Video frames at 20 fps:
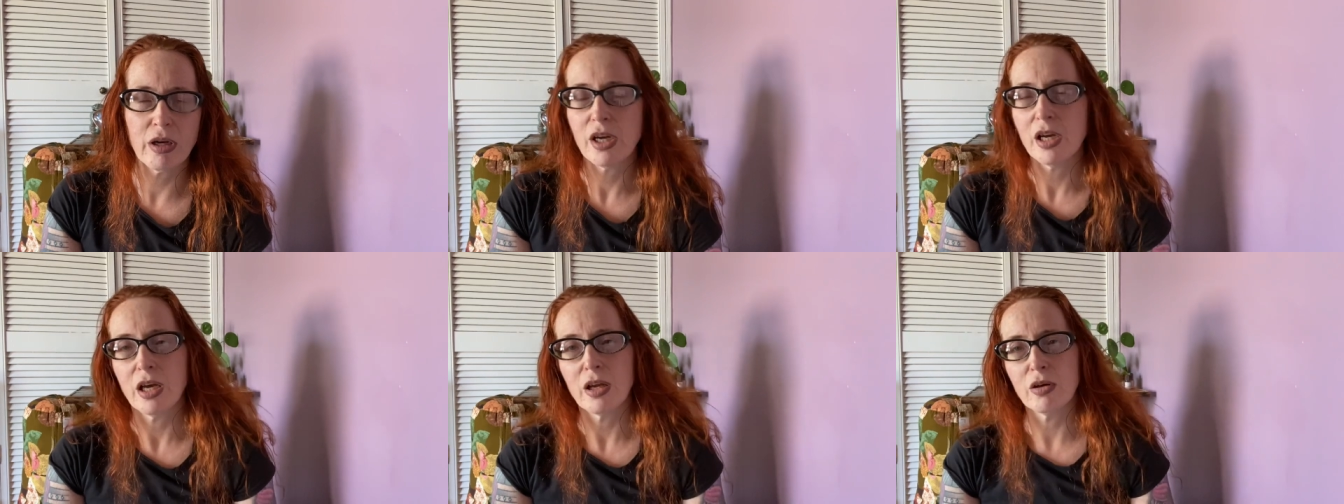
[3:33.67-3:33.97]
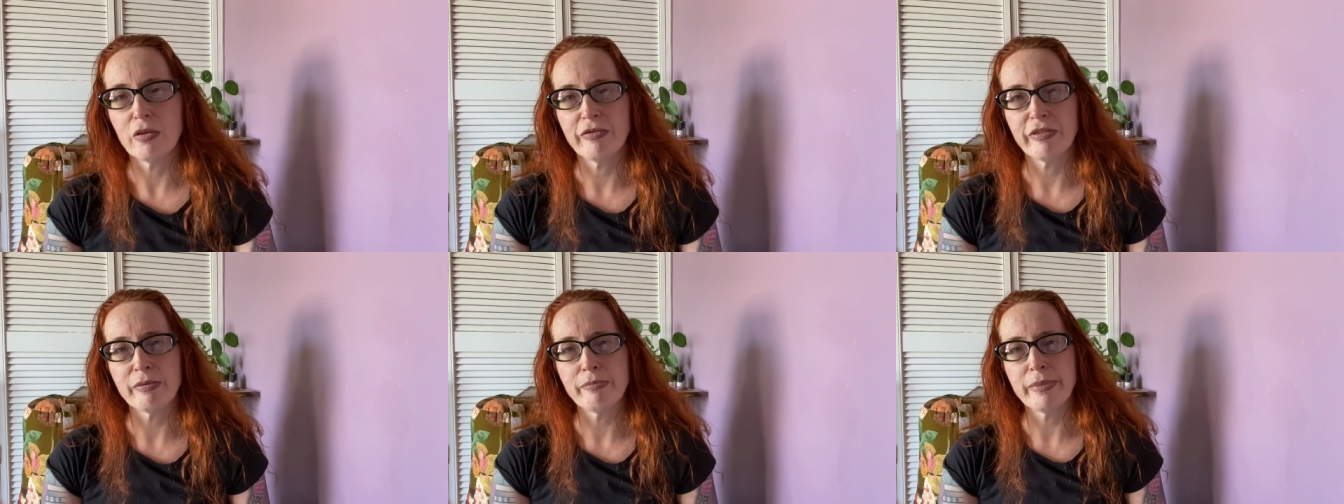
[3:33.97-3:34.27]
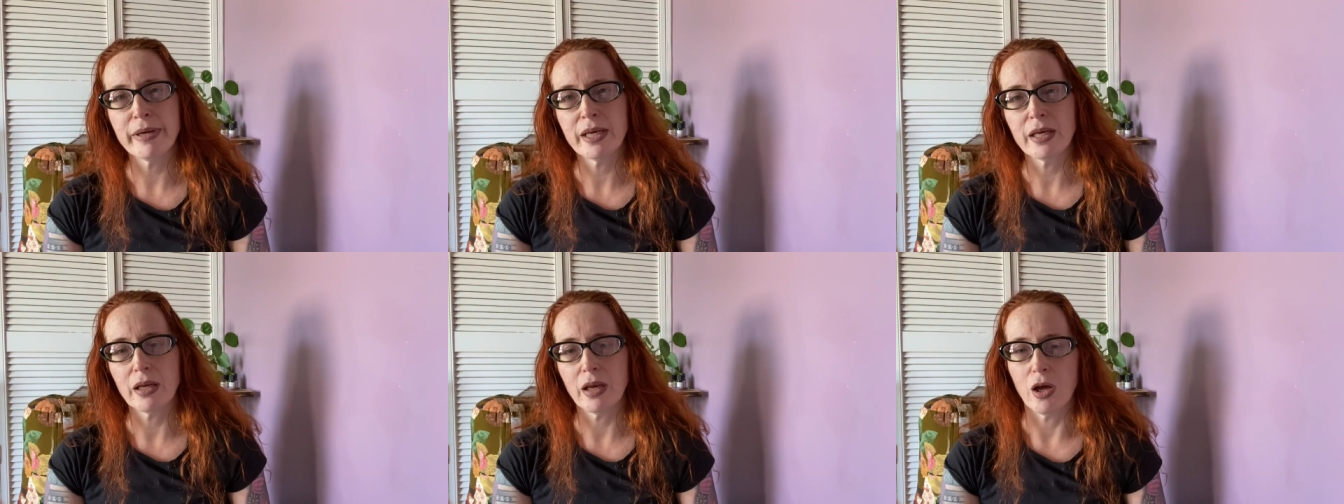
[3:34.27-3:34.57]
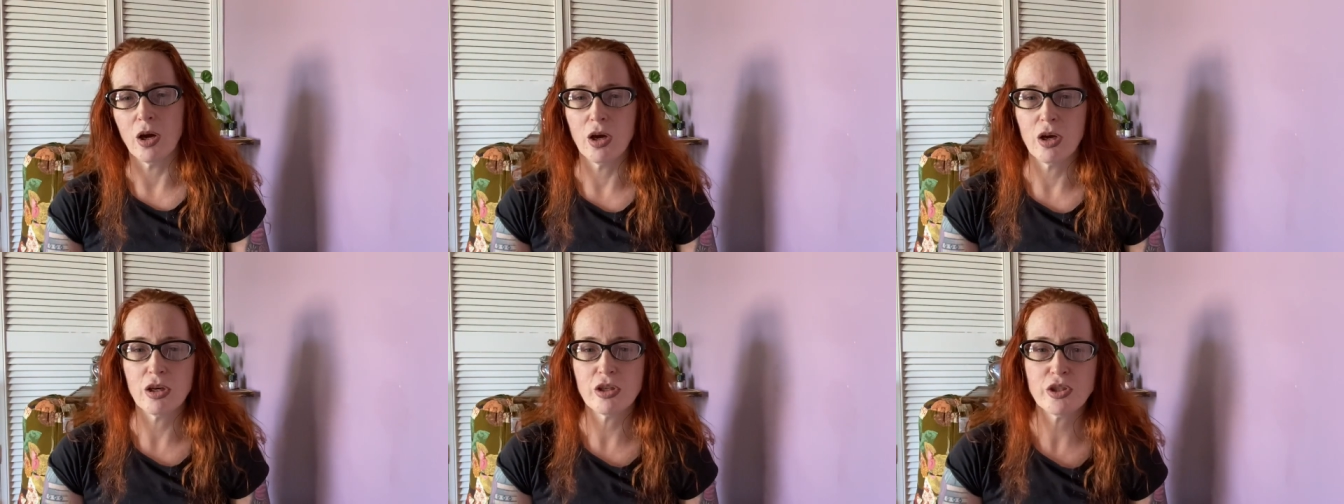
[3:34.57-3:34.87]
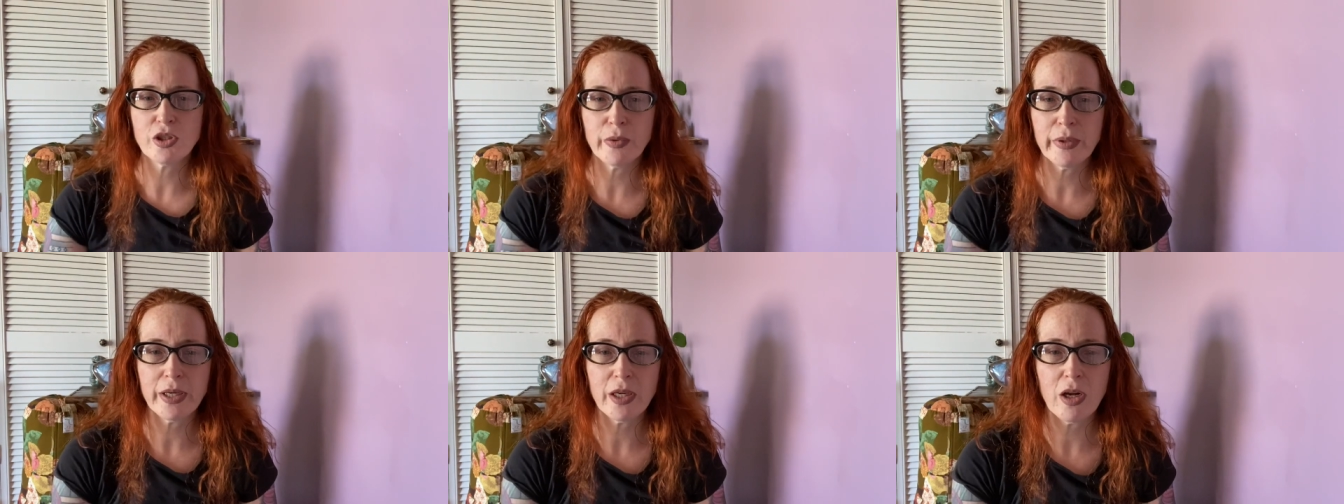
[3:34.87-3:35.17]
a lovely meal or
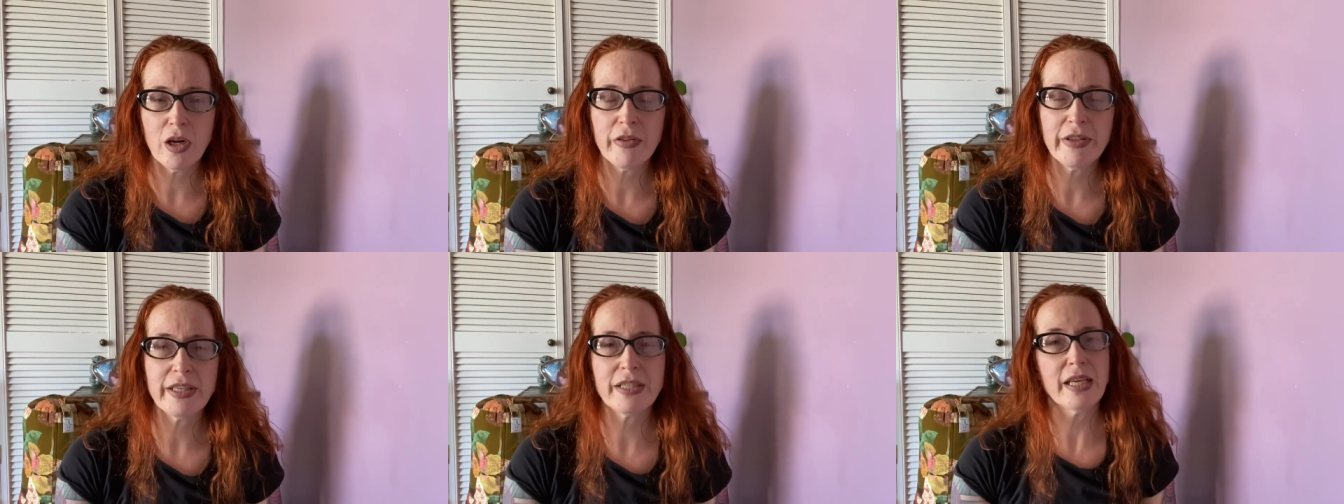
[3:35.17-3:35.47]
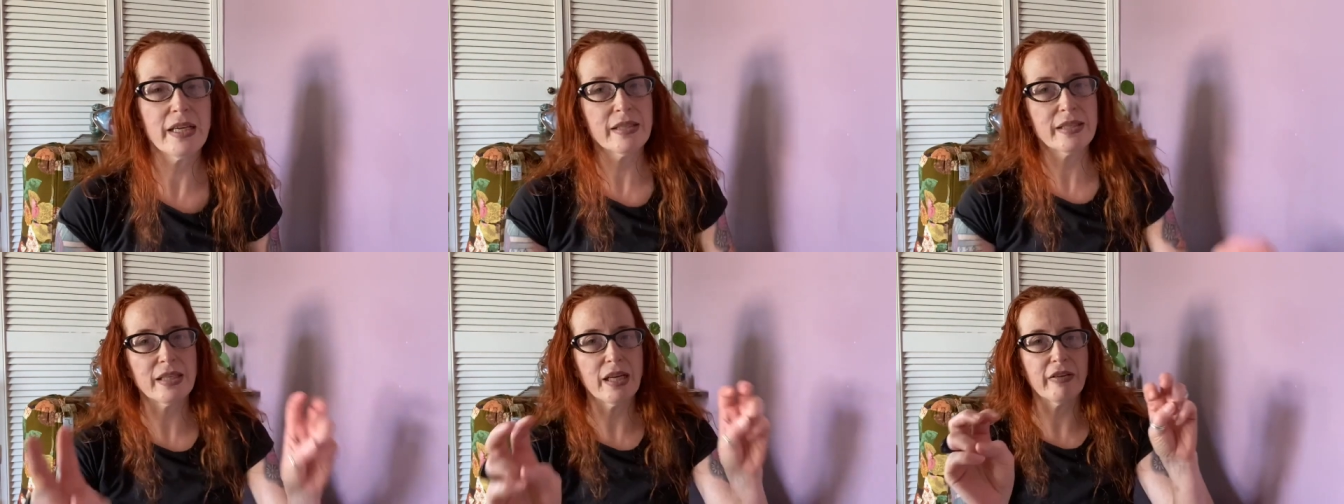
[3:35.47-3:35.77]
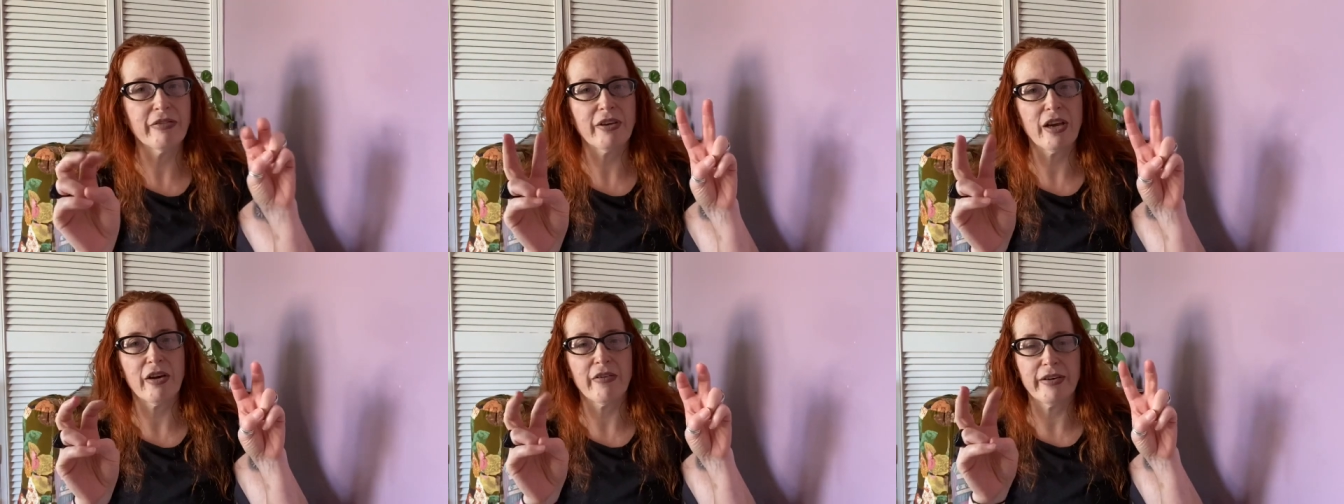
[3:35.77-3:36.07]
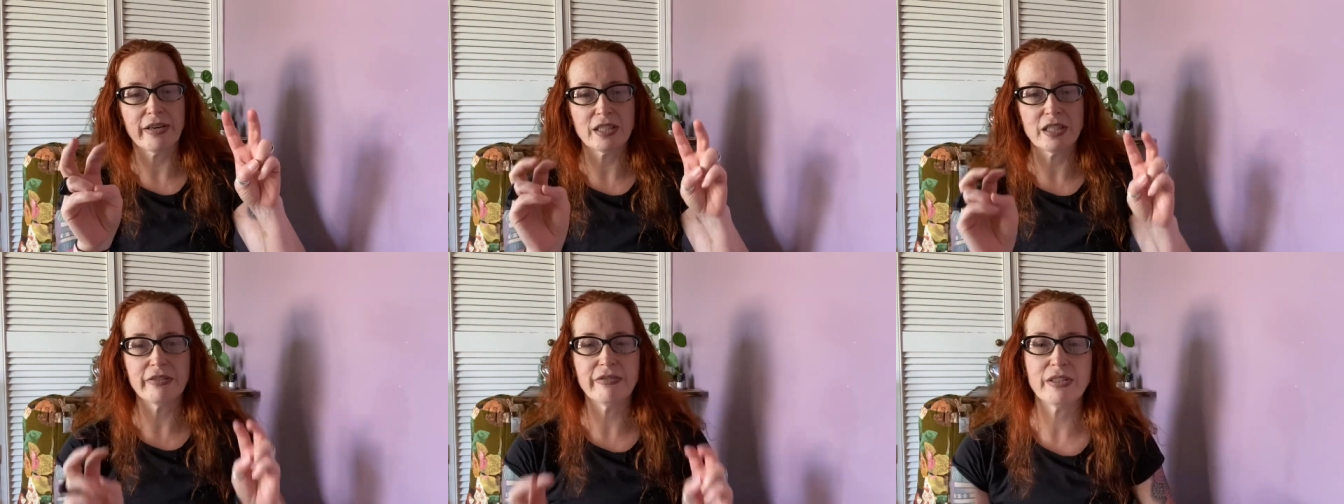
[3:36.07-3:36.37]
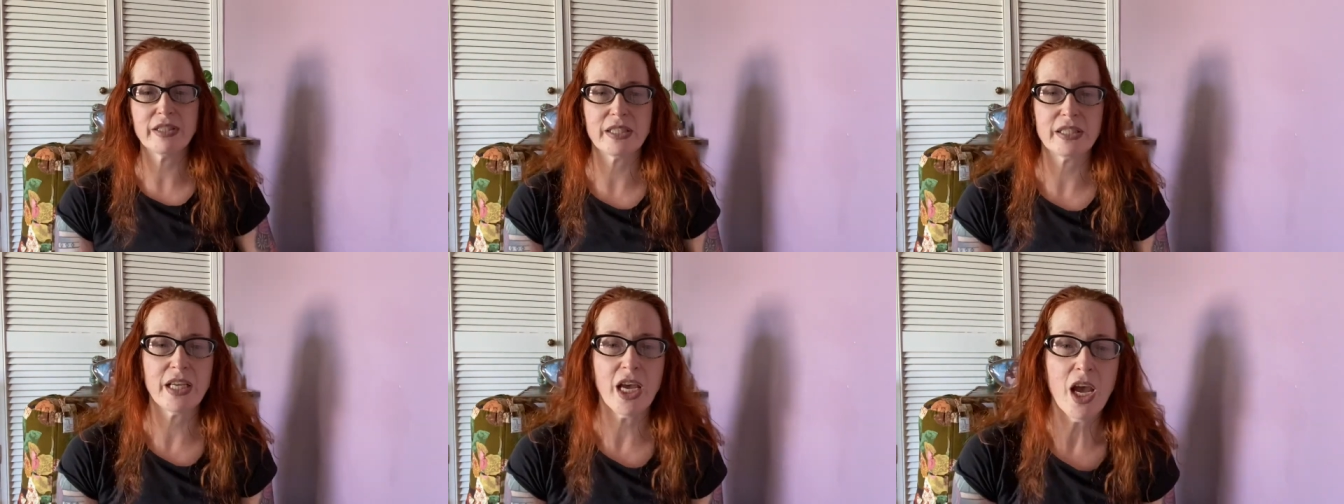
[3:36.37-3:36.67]
doing all these self-care
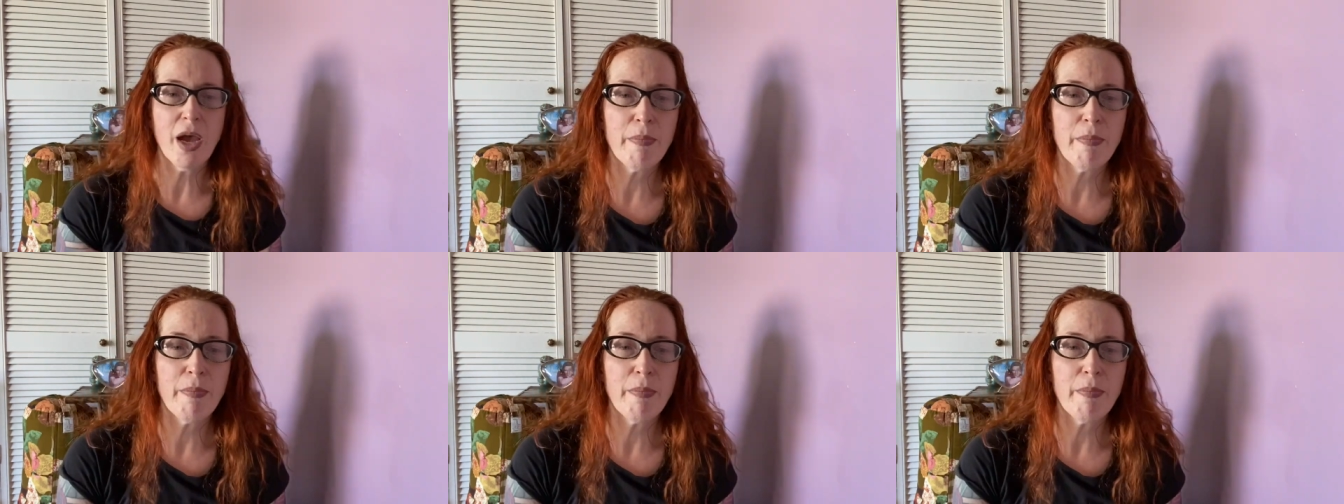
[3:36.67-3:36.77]
activities